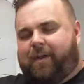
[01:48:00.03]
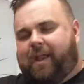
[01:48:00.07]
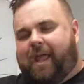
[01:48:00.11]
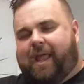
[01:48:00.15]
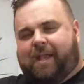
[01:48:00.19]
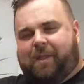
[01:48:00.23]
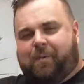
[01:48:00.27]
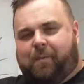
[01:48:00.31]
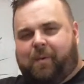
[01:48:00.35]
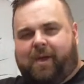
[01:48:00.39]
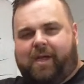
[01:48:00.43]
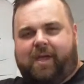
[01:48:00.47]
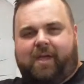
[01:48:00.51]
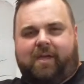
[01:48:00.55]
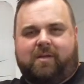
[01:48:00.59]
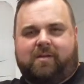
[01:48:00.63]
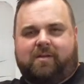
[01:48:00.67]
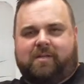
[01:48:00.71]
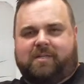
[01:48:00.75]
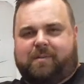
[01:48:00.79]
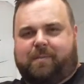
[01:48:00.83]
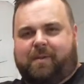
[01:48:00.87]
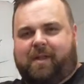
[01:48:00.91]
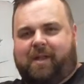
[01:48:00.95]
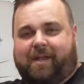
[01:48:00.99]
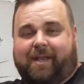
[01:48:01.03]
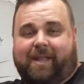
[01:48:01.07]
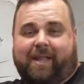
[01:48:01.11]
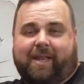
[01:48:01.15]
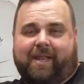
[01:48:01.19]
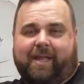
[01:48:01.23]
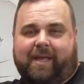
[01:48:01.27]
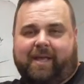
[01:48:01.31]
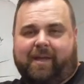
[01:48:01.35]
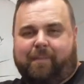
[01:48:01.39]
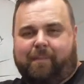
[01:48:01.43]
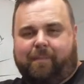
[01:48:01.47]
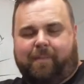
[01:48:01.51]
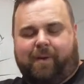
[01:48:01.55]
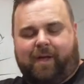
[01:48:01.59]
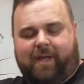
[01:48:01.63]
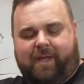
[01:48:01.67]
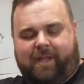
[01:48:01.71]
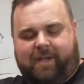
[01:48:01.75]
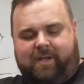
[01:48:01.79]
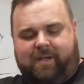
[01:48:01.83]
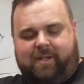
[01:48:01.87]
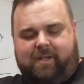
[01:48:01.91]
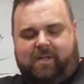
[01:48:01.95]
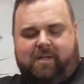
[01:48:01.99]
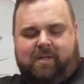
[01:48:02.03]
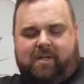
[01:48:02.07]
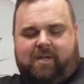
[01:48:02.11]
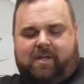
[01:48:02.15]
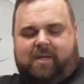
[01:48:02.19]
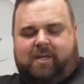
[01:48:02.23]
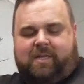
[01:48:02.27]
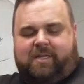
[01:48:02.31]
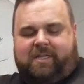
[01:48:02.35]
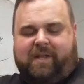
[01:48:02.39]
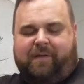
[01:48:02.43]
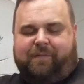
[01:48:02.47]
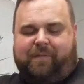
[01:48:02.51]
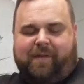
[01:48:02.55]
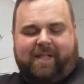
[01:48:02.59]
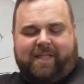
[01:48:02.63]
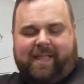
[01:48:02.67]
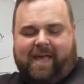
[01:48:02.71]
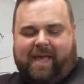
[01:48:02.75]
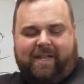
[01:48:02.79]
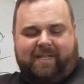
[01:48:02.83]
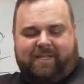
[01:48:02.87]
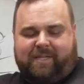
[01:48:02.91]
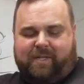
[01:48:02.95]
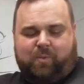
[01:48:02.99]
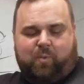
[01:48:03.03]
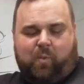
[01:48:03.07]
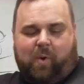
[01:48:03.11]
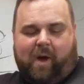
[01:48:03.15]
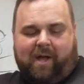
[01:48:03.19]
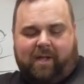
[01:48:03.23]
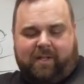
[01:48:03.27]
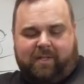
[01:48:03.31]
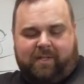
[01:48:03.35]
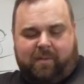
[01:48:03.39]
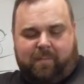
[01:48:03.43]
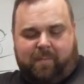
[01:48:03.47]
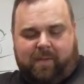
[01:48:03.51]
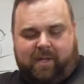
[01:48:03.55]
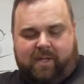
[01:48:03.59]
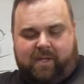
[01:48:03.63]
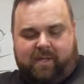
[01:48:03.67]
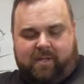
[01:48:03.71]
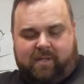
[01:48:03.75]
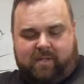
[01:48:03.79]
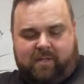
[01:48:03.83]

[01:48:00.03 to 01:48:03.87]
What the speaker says: anyway because I'm not an idiot, but stuff like that is just wild to me.